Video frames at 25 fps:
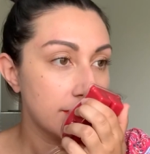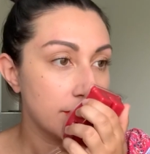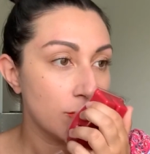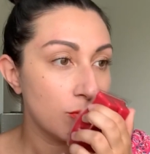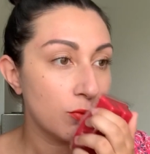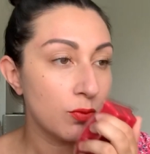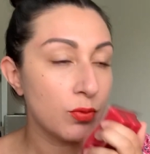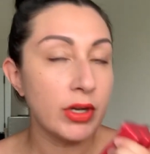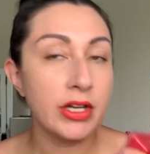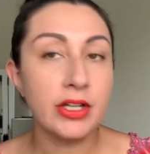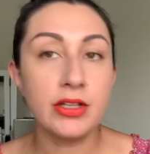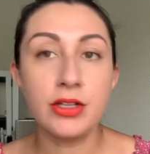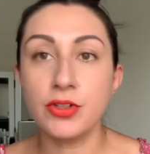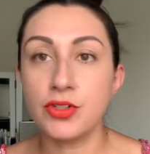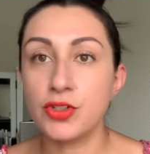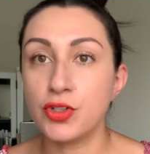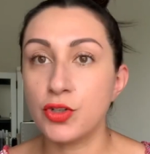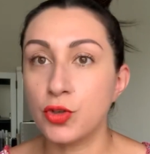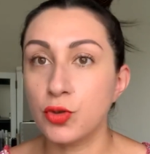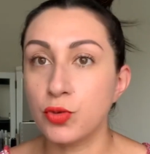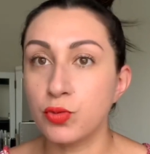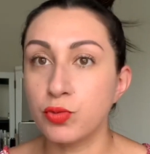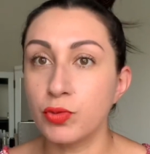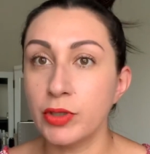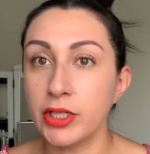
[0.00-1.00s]
One of those
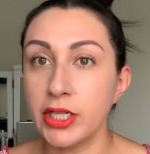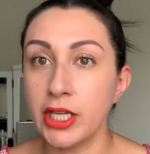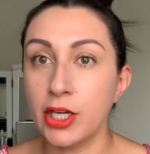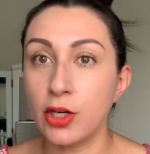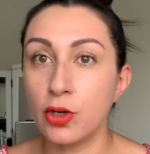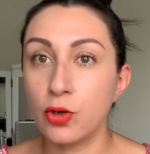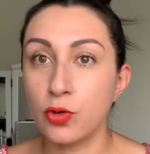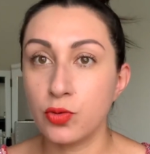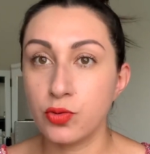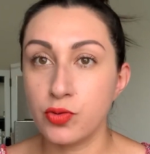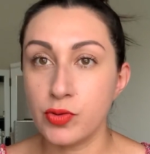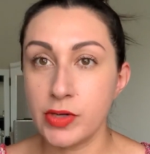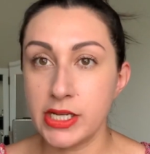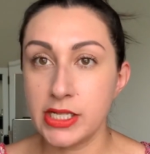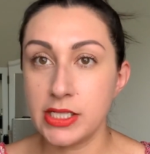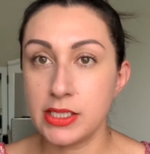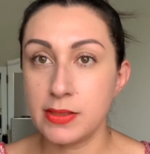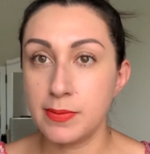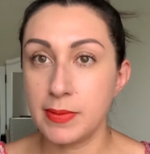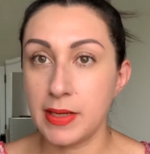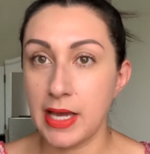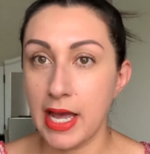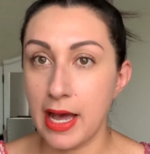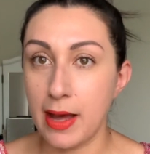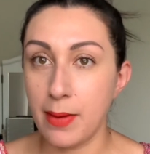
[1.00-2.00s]
really crisp
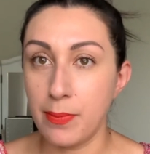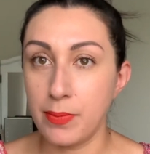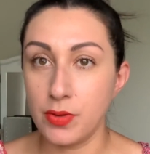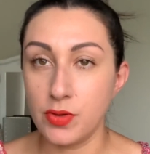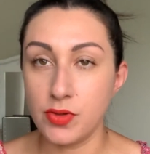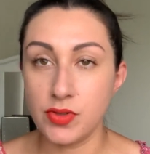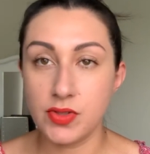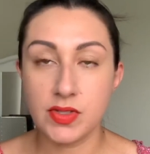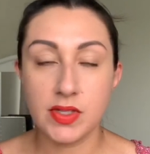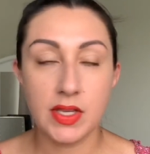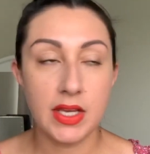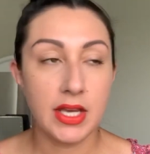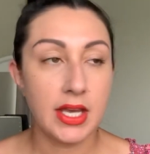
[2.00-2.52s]
apples.